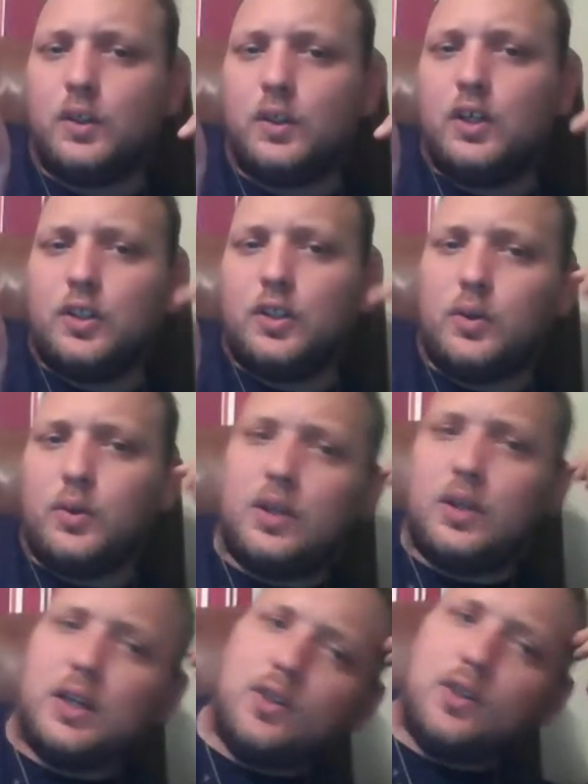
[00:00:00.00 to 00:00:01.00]
You
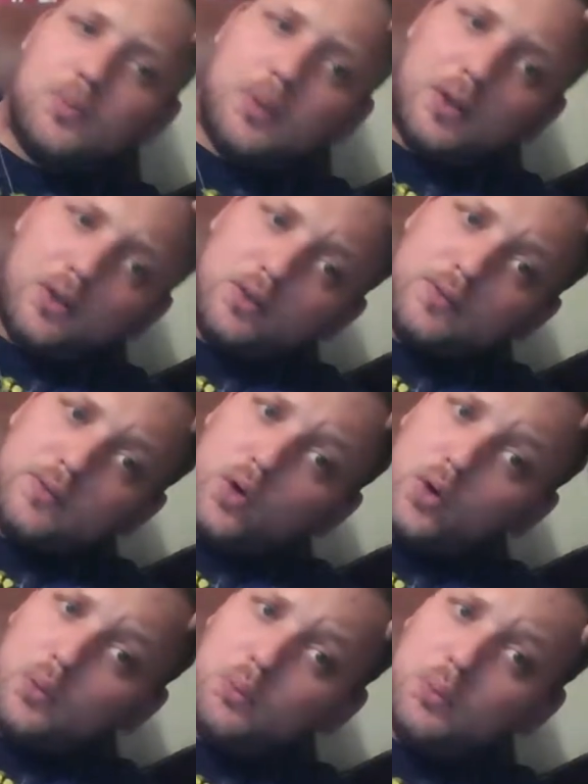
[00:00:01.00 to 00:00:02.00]
can use my Google
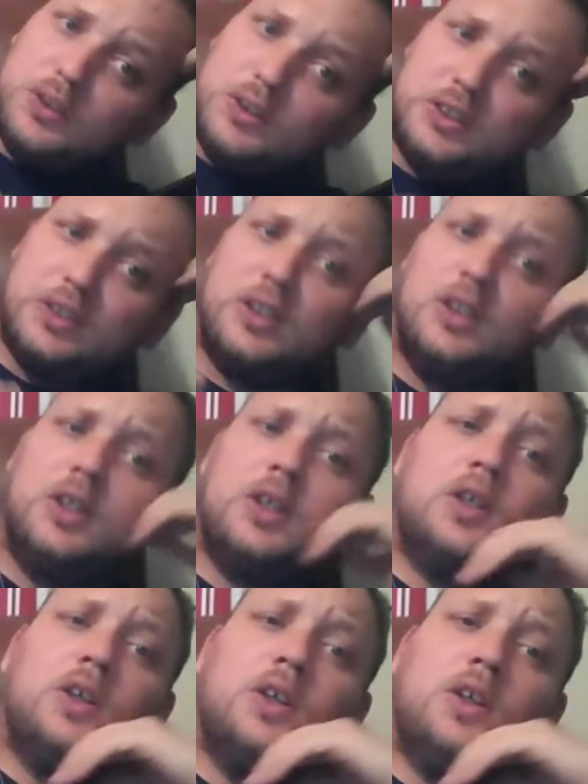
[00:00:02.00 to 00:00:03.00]
form, which
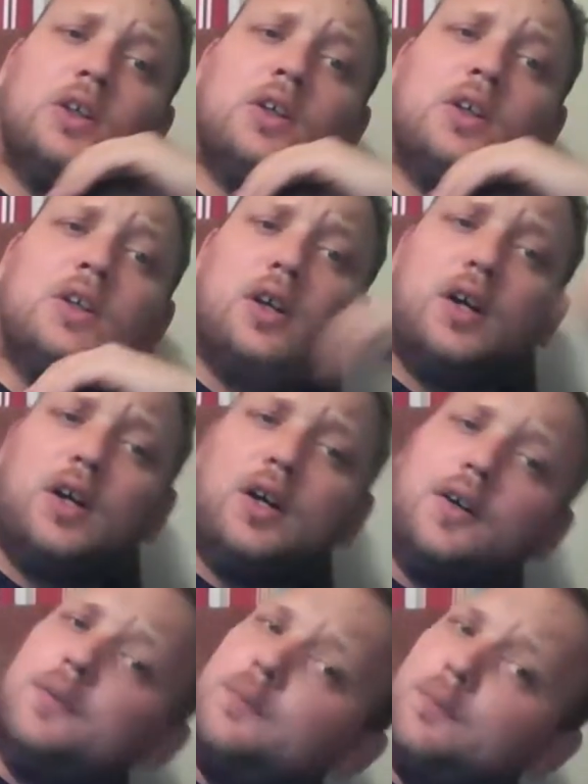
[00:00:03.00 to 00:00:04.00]
the
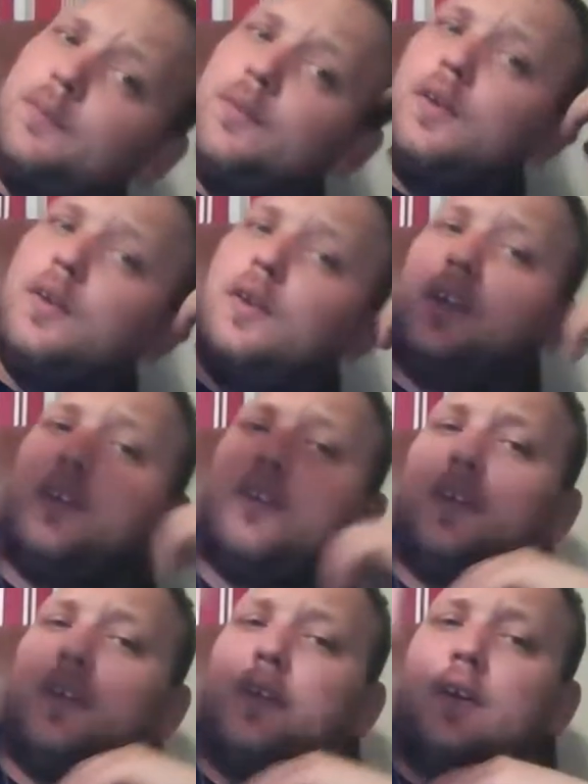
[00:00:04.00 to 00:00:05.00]
link down
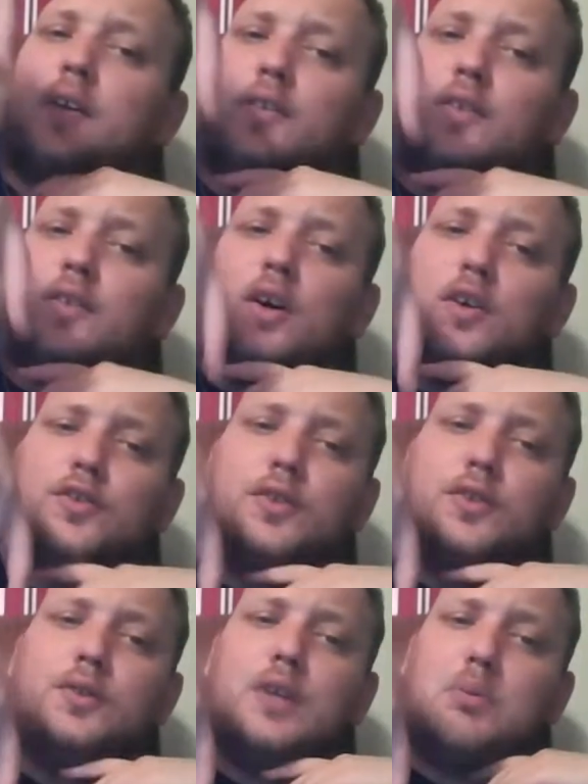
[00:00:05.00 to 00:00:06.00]
there is also
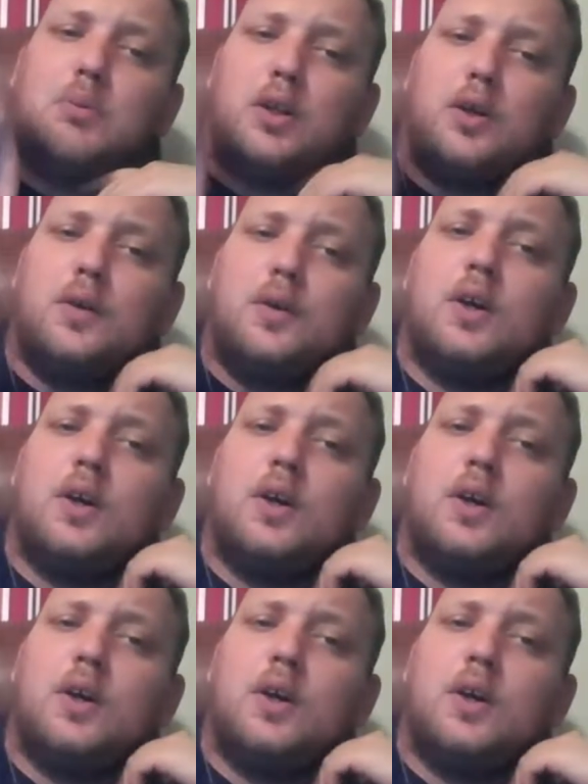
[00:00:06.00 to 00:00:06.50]
down below.